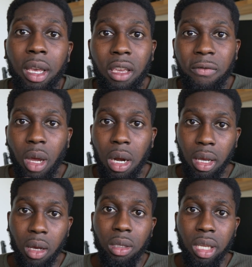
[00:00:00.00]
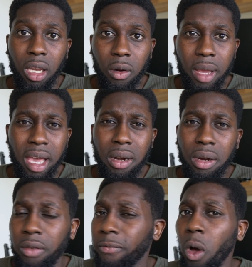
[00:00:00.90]
if you are a content creator,
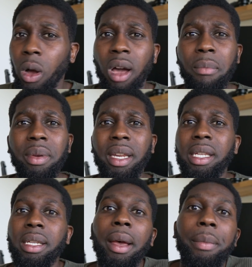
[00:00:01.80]
you've got companies